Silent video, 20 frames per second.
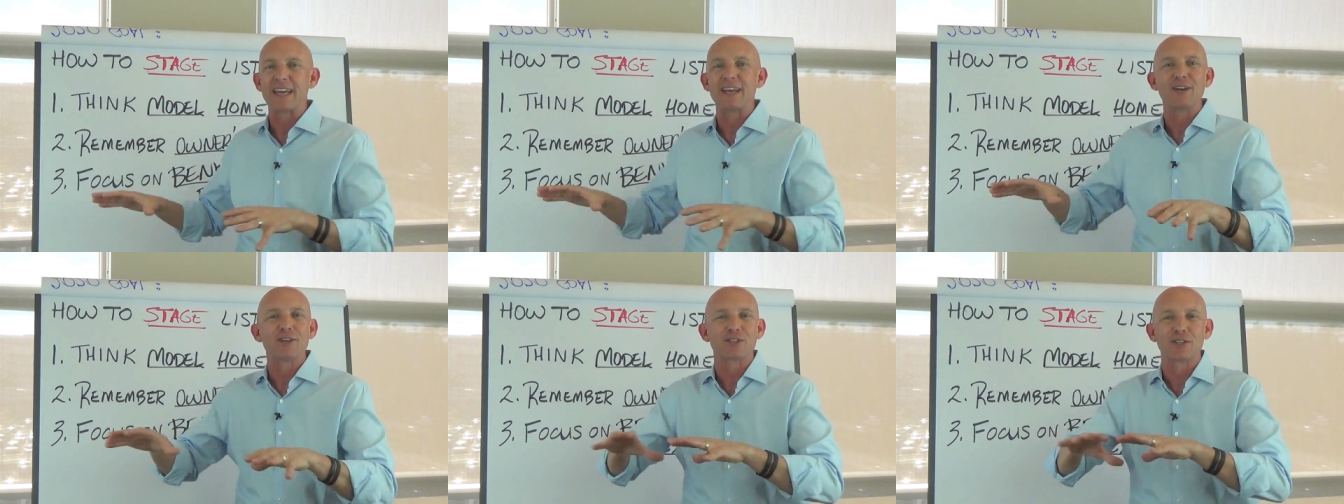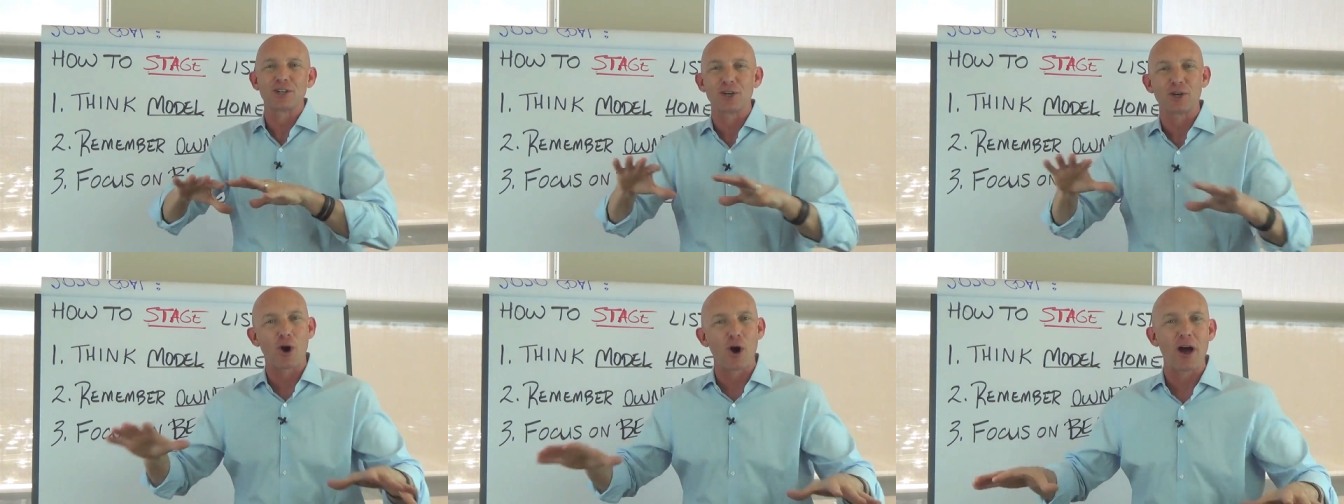is
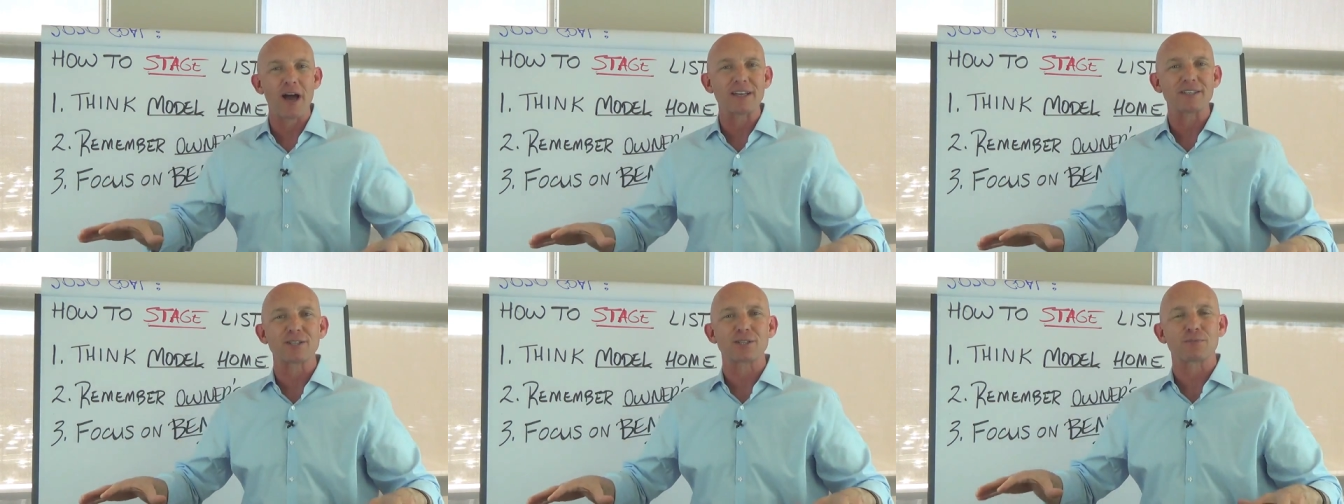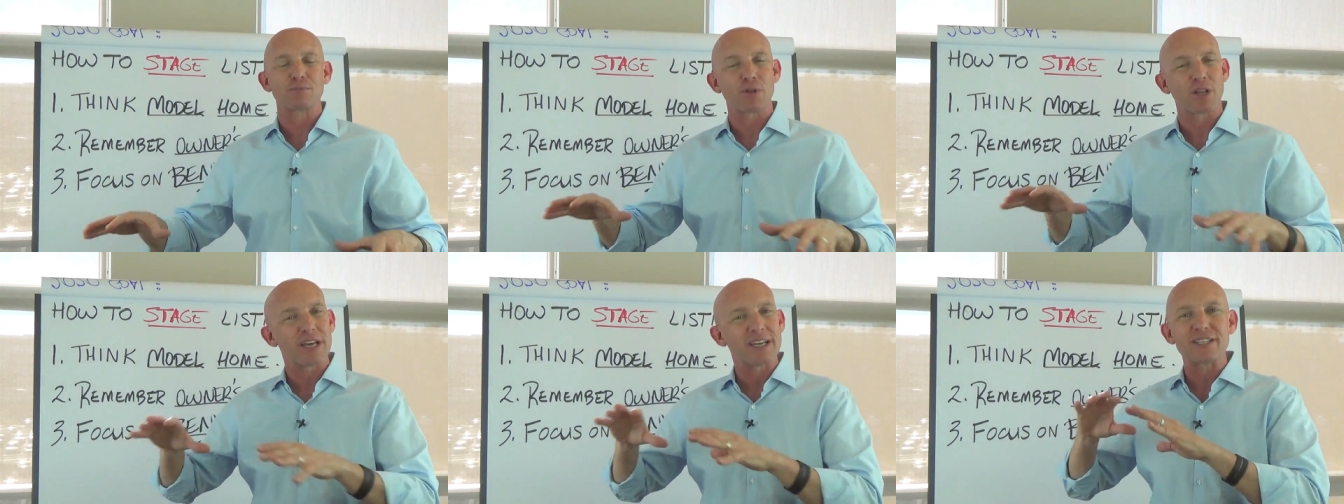and it all has
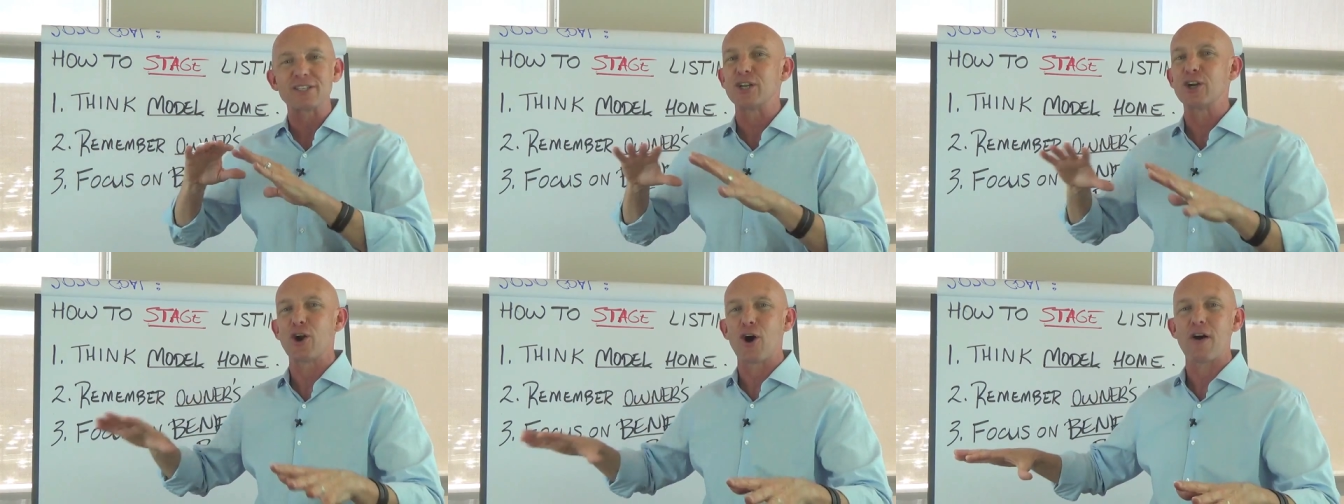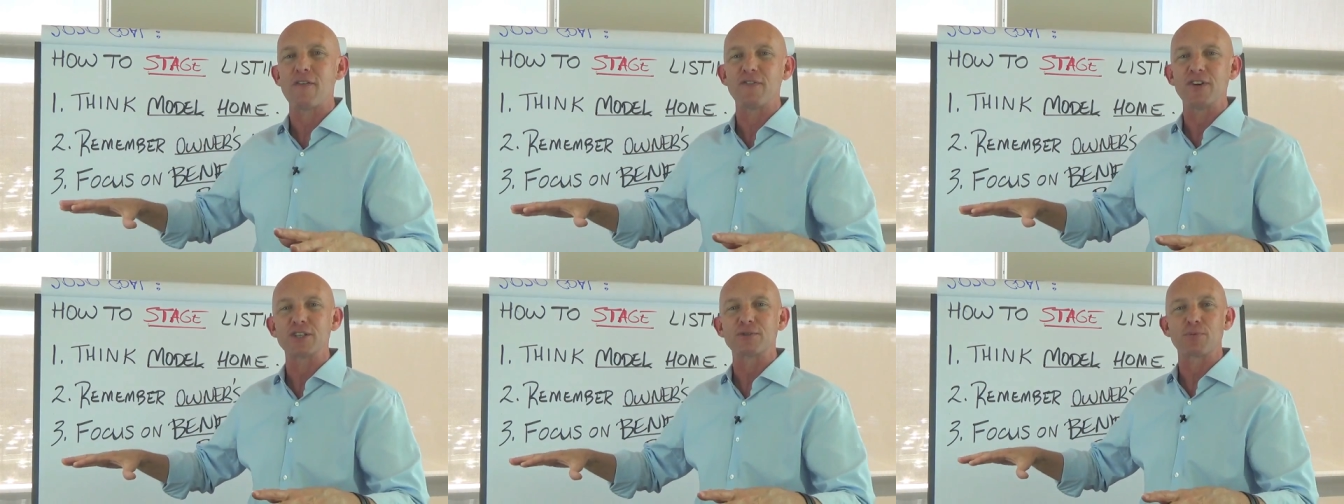its place and it
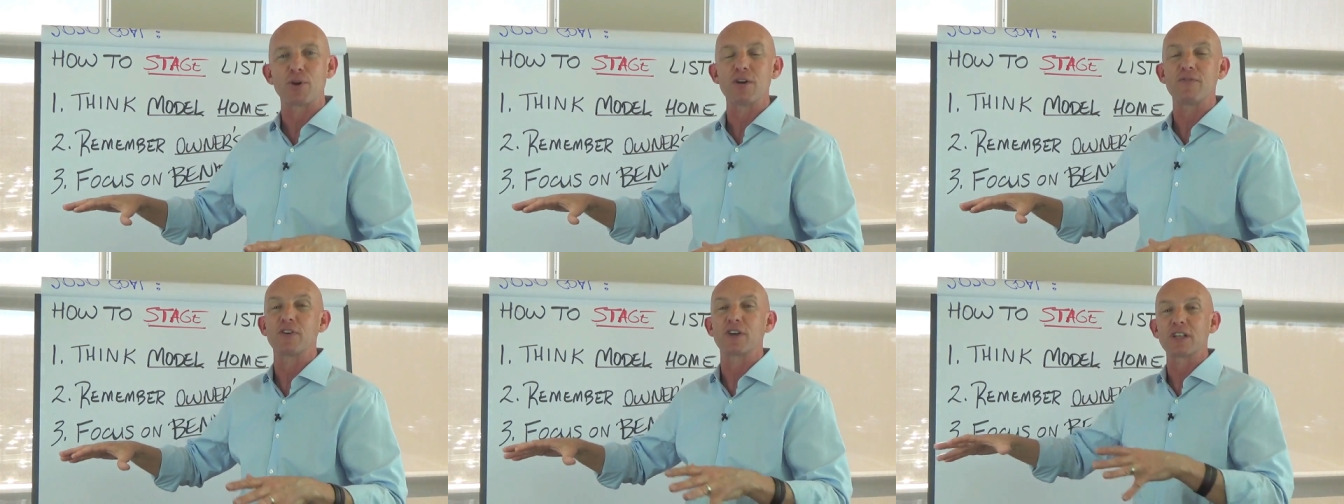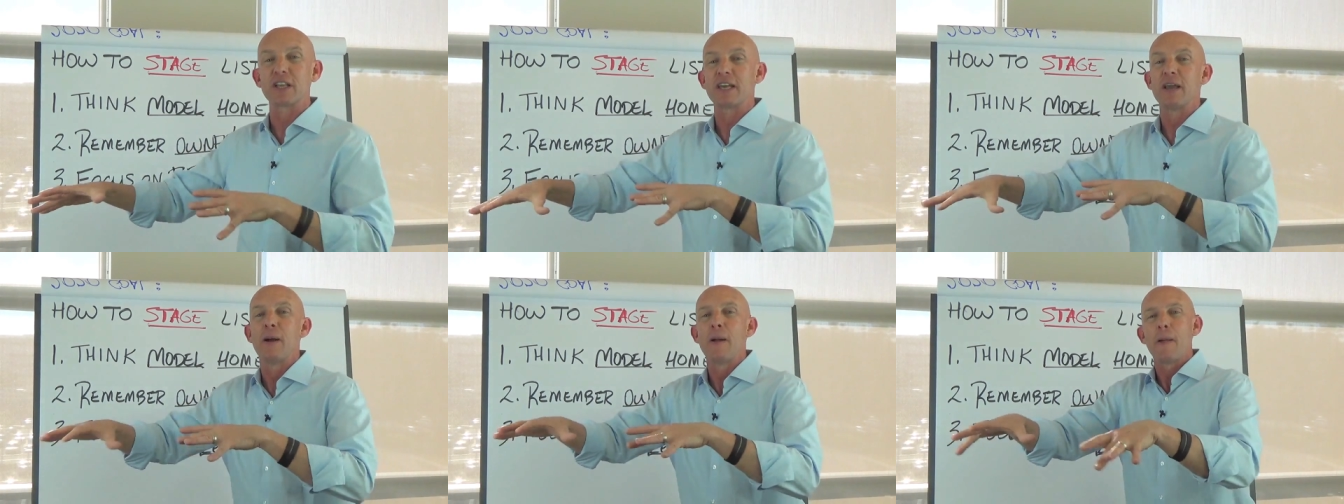all fits
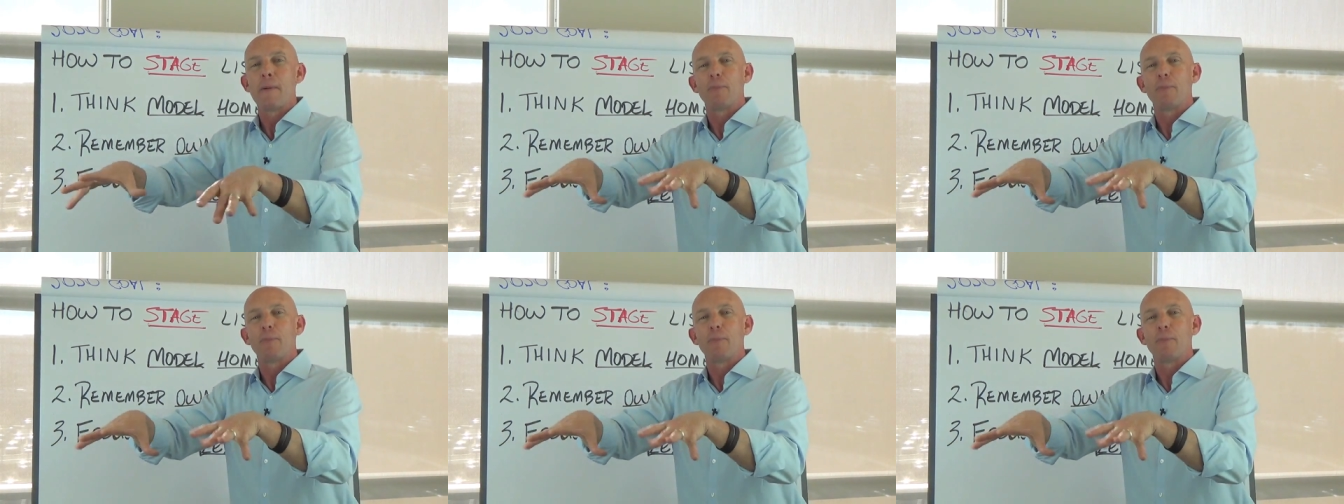perfectly.